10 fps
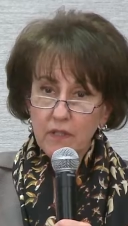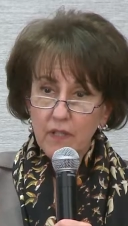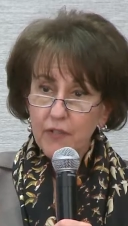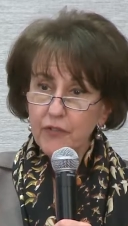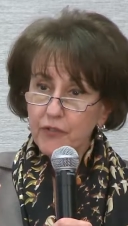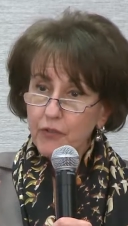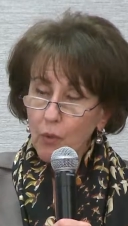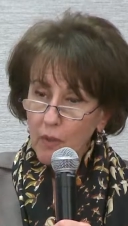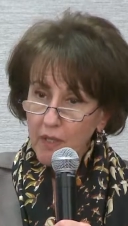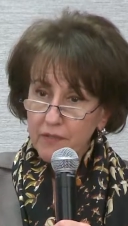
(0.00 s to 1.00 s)

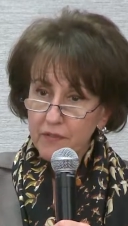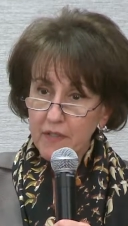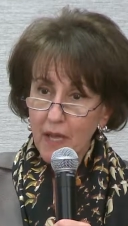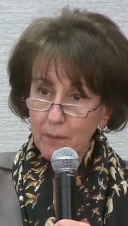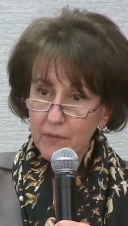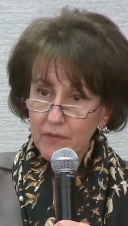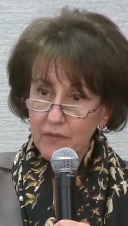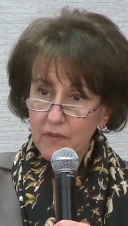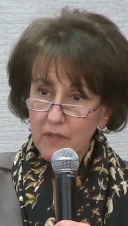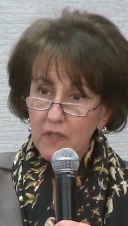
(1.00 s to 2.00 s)
historic steps
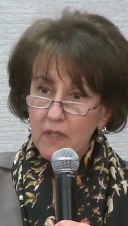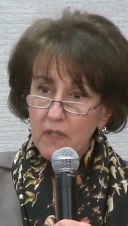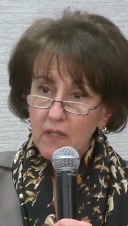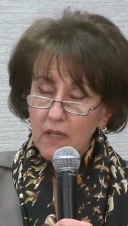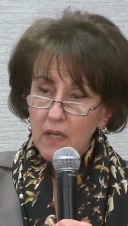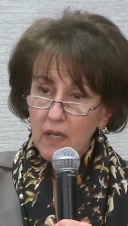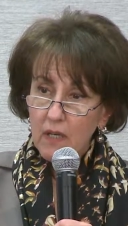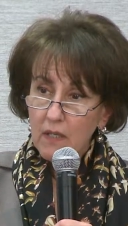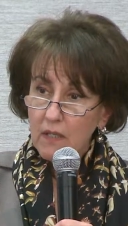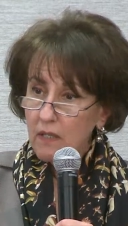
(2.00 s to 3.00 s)

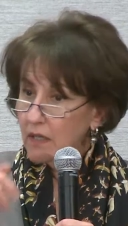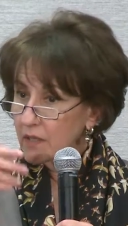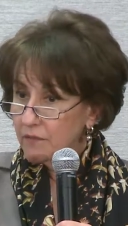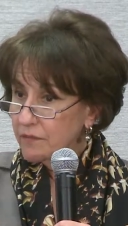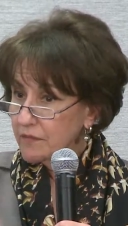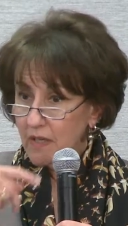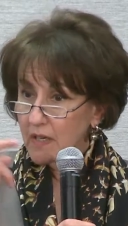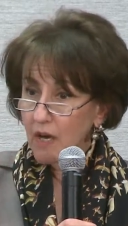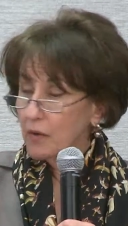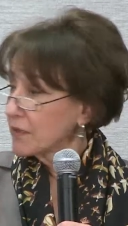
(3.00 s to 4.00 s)
of
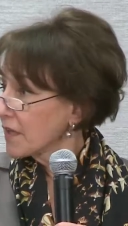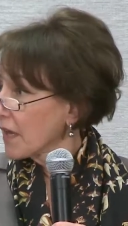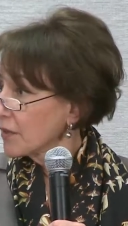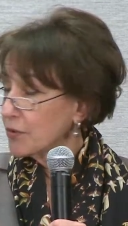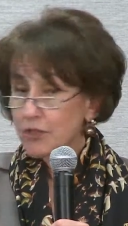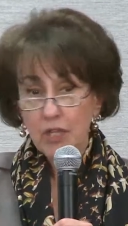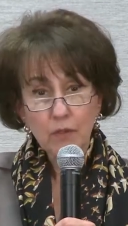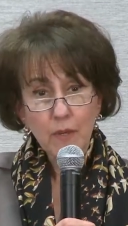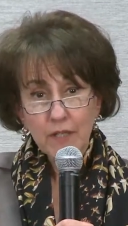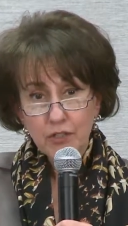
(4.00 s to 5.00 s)
our entire
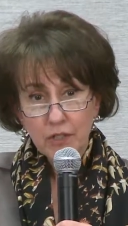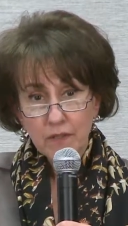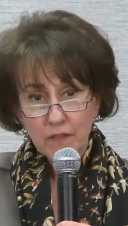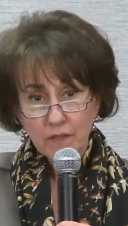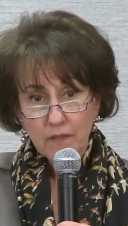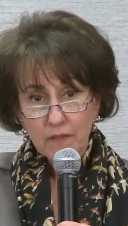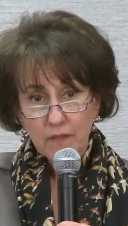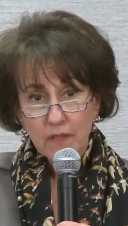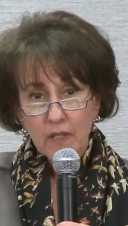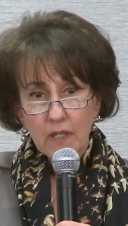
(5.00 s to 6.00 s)
generation.
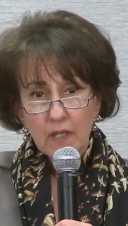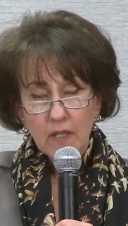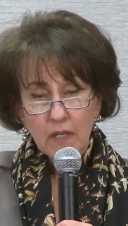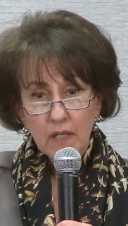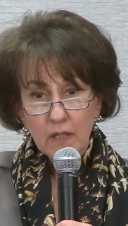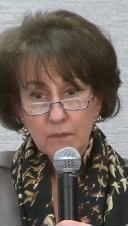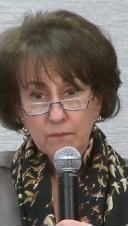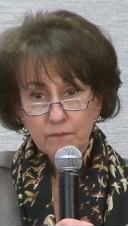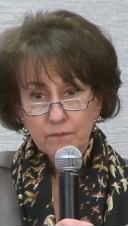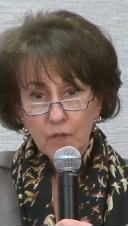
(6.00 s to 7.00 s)

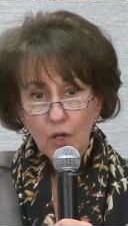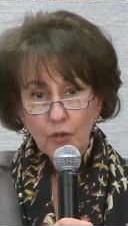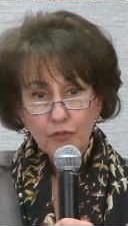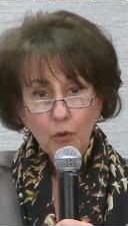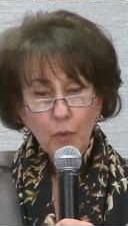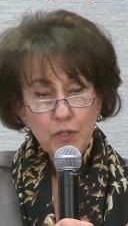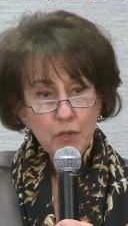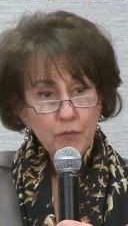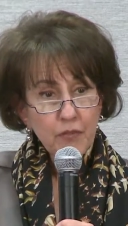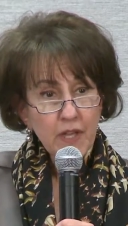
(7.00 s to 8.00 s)
So when
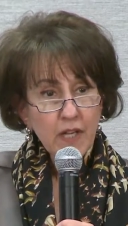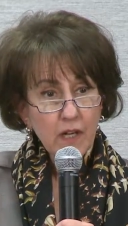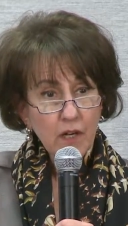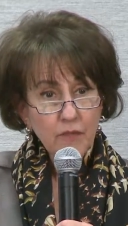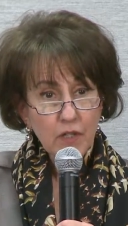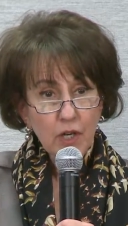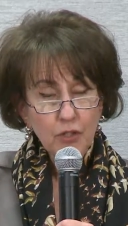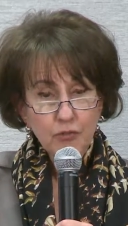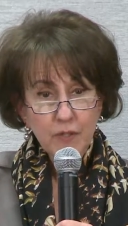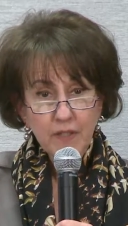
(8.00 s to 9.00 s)
you think of a
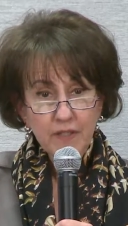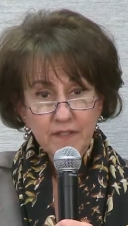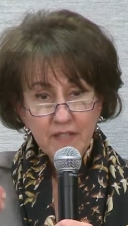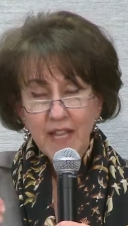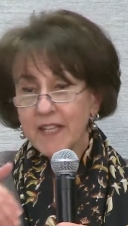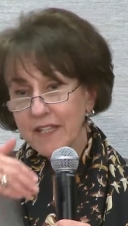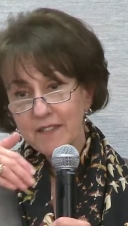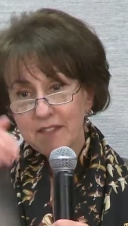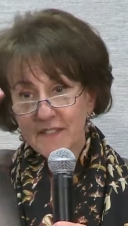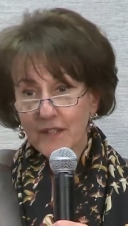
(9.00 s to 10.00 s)
country that's
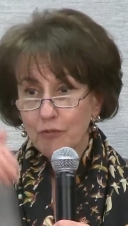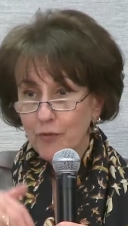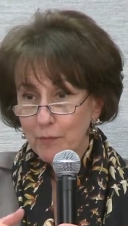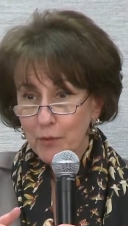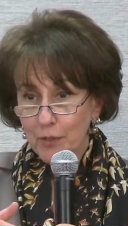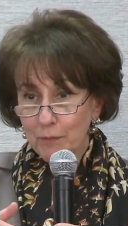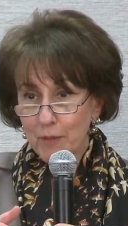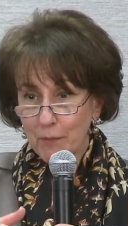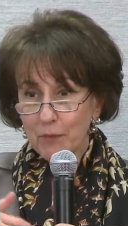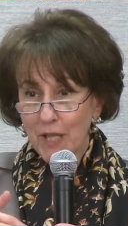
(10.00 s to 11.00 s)
taken 600 million
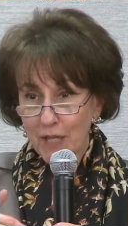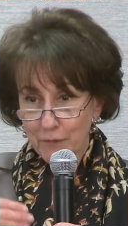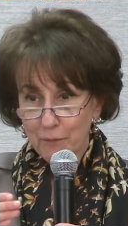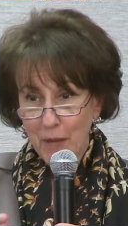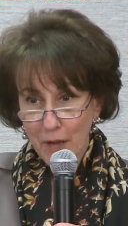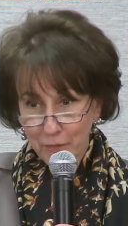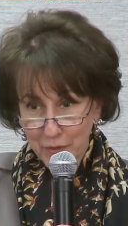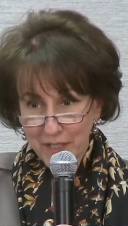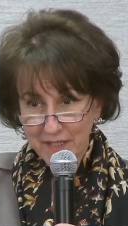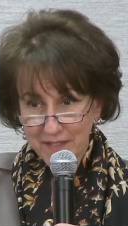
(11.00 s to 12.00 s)
people out of
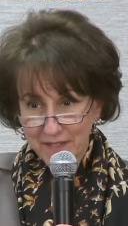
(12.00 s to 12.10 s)
poverty,